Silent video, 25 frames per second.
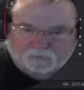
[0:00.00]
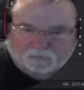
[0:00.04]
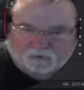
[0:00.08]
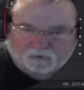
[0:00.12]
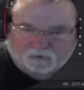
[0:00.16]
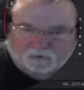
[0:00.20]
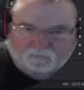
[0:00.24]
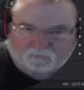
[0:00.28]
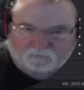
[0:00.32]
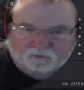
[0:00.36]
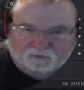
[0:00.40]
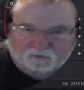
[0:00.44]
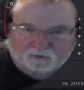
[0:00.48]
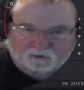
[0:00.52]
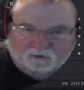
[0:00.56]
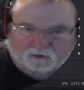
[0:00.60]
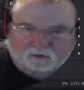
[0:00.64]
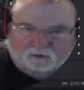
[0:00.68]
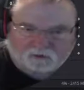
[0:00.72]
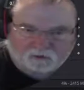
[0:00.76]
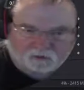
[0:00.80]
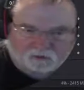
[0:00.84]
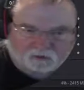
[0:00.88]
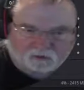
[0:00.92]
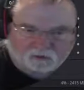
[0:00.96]
I was
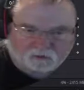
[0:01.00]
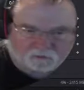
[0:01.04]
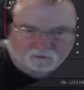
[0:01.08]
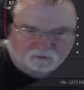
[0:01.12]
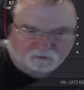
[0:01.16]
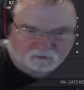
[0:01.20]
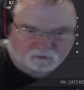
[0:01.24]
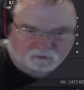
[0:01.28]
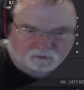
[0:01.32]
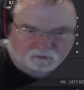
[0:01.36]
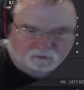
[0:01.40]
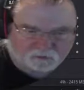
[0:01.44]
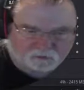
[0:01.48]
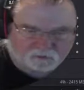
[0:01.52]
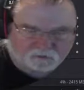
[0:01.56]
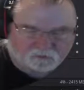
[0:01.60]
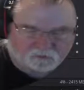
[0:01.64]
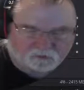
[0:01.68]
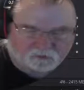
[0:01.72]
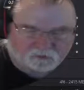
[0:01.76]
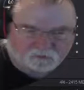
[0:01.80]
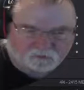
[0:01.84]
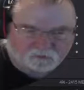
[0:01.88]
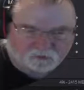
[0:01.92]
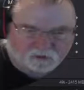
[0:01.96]
thinking those were still
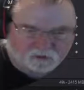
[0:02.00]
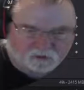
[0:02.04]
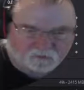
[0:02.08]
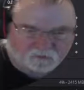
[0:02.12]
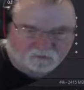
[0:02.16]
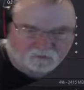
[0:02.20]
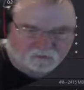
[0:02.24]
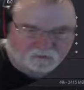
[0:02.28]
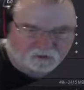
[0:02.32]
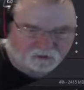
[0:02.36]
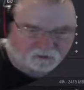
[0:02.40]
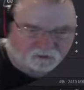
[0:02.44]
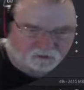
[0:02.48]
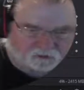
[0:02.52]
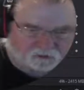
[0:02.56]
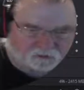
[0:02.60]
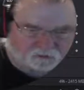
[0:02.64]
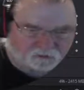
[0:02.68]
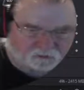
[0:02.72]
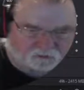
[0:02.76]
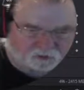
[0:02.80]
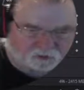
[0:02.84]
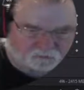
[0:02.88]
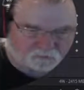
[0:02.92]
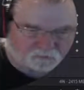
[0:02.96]
there, but now they're not
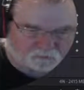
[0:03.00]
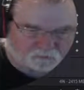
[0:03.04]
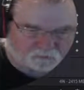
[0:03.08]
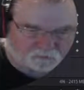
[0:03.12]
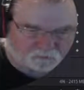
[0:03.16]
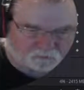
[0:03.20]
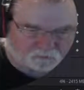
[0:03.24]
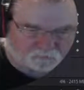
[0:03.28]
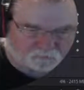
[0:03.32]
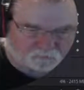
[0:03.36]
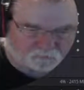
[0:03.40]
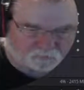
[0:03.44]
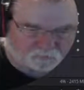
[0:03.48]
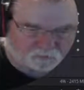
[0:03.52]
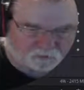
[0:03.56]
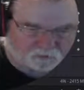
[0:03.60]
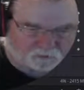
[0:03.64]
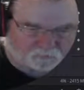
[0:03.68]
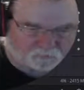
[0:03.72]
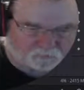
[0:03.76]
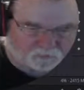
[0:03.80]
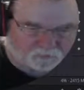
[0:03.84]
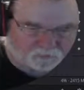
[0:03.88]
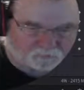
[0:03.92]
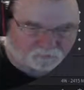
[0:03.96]
showing up. So let's figure
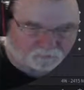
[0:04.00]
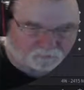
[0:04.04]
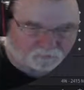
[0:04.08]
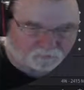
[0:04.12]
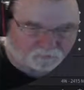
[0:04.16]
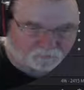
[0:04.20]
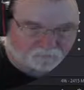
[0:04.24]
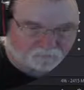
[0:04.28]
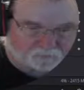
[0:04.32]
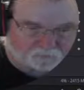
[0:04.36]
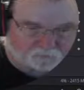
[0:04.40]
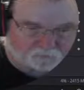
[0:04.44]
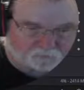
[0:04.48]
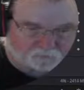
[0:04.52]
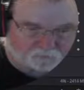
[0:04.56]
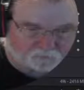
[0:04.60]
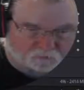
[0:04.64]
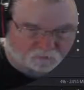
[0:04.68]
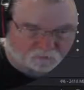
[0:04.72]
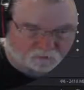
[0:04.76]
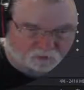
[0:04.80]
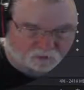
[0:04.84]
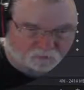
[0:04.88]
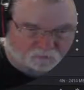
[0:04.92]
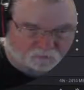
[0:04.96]
out why they're not
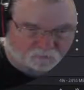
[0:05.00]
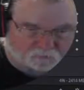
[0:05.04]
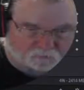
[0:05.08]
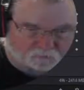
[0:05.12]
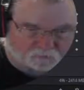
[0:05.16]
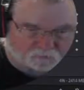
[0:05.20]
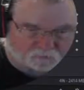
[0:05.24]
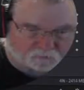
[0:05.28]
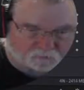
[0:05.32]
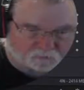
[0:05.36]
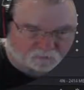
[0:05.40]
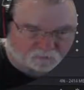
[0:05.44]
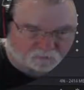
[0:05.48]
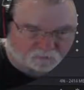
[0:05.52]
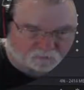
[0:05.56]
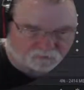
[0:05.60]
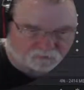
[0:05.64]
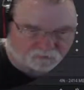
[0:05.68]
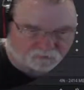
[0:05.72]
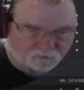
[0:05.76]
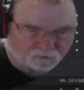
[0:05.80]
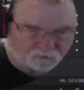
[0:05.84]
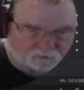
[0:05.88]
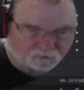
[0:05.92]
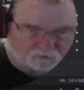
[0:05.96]
showing up. If I
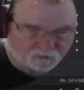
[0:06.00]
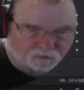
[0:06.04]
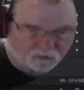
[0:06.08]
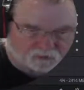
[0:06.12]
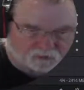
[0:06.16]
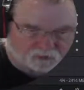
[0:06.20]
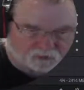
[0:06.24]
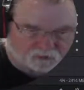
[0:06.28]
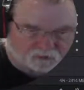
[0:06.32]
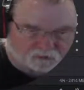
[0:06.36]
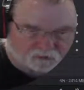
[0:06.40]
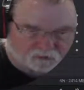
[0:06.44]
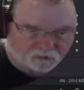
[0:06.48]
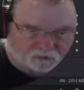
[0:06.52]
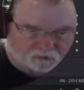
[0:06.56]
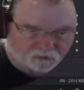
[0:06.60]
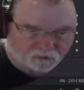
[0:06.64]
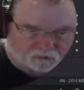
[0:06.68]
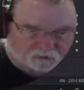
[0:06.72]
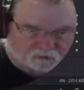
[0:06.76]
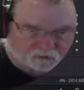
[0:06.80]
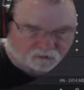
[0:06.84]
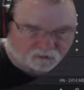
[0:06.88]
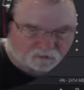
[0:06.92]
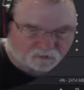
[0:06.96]
disconnect that,
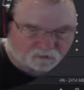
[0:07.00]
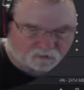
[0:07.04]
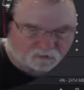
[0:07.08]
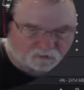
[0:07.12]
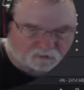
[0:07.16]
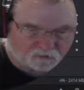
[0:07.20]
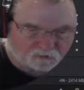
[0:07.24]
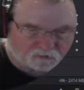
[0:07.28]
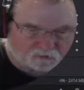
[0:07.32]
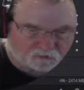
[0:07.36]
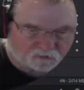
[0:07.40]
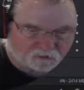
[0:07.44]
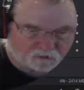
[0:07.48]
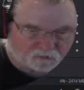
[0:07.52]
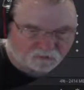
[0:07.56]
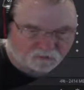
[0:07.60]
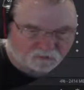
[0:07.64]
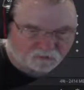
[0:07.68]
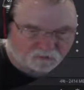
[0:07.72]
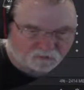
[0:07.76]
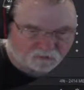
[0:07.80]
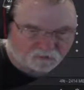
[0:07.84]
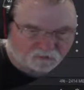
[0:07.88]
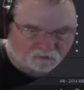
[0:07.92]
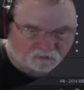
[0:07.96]
connect that into
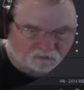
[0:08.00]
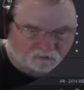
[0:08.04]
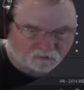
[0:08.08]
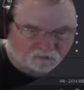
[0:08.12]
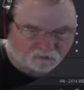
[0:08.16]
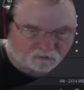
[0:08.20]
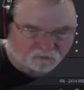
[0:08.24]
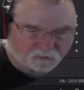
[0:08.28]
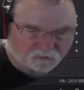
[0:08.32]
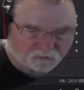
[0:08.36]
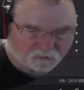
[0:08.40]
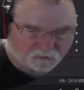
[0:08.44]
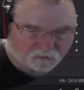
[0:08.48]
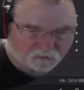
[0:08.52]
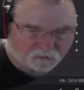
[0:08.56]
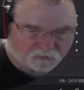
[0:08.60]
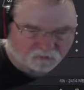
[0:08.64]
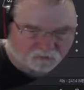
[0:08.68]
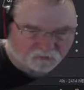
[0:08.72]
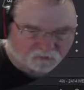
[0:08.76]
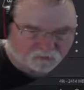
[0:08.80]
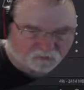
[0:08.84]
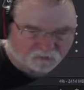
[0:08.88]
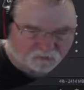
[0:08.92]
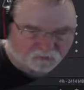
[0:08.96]
there,
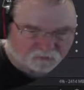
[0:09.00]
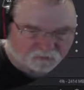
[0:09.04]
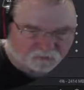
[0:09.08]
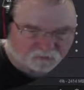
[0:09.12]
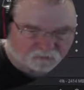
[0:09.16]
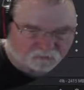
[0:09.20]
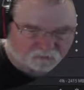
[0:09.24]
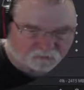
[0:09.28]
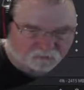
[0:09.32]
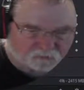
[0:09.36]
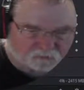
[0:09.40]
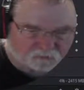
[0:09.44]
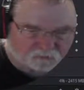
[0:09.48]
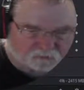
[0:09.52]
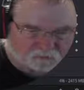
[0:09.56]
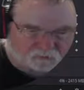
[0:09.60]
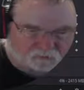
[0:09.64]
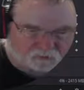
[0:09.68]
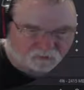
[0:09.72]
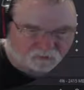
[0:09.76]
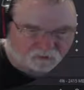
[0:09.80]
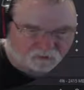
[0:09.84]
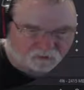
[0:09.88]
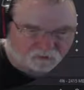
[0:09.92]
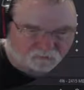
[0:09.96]
disconnect
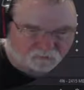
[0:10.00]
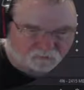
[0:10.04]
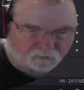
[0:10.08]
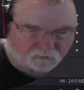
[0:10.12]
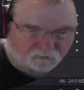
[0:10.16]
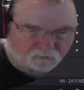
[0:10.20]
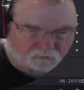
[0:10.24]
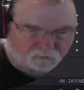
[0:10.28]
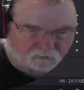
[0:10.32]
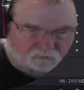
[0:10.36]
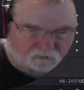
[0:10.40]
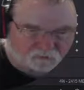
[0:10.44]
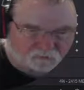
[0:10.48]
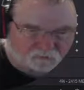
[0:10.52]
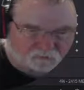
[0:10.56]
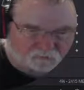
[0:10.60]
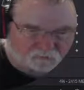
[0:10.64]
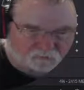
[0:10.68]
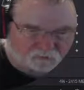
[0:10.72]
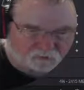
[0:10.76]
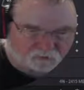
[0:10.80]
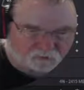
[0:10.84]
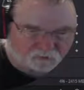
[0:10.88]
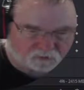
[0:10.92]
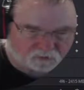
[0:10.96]
that. Here we go again
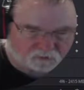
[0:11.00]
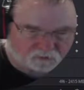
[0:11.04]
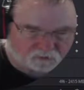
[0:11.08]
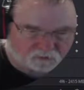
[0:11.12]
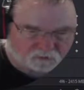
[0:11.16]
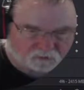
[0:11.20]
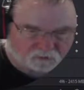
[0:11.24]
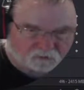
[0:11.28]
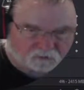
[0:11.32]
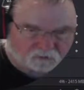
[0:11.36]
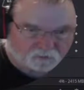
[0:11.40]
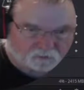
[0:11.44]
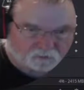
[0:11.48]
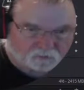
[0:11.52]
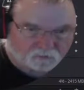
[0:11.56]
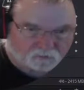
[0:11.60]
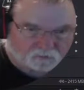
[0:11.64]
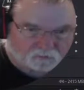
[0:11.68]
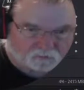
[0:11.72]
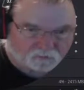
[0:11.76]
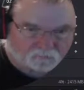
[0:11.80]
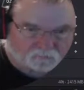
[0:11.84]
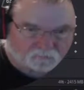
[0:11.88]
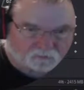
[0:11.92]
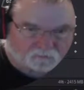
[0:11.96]
with the
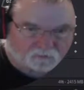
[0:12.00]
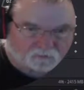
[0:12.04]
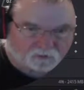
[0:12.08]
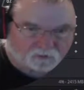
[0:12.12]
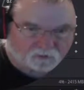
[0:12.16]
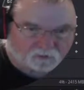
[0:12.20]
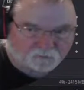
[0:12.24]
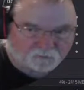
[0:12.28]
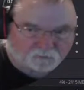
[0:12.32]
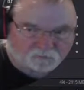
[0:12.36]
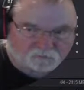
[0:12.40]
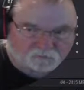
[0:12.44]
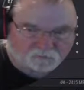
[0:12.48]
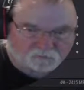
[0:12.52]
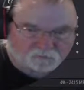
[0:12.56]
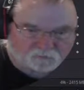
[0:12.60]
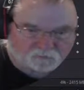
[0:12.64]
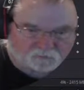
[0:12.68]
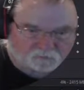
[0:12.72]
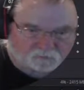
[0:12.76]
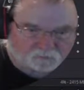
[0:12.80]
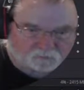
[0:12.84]
figure out which